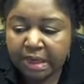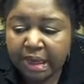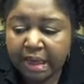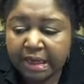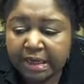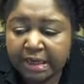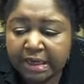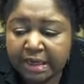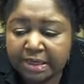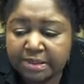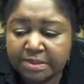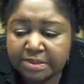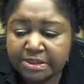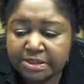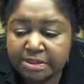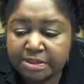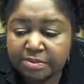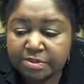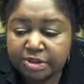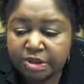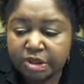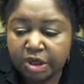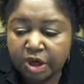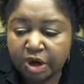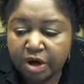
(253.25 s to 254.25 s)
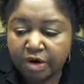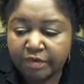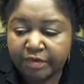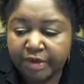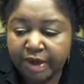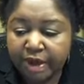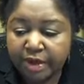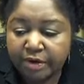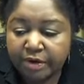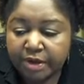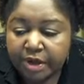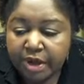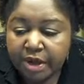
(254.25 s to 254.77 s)
I can't seem to carve
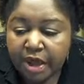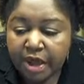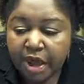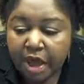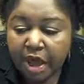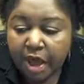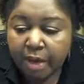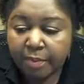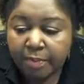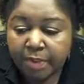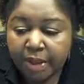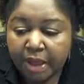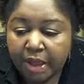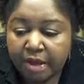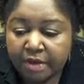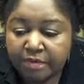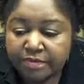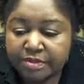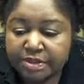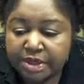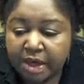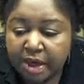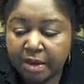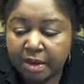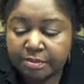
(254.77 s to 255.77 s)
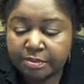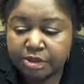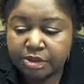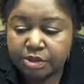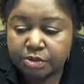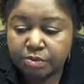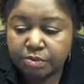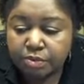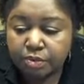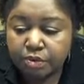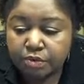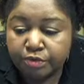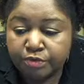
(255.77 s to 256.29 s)
out a block of time
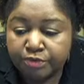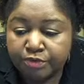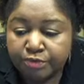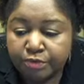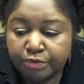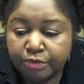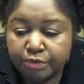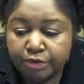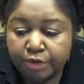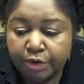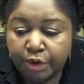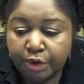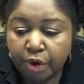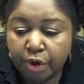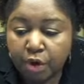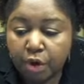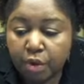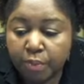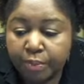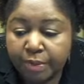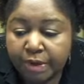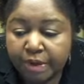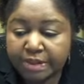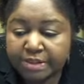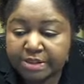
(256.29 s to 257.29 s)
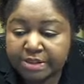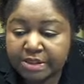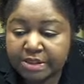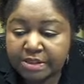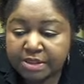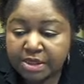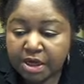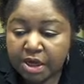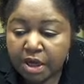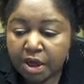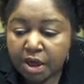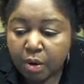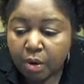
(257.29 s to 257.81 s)
to move through the whole process
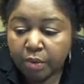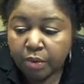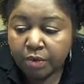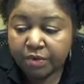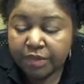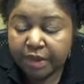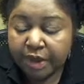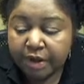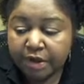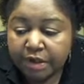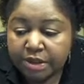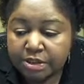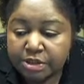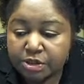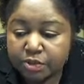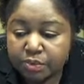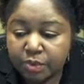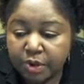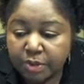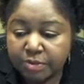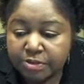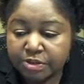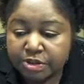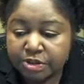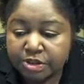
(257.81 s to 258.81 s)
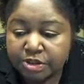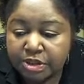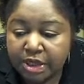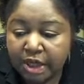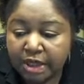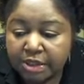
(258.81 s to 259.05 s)
without interruptions.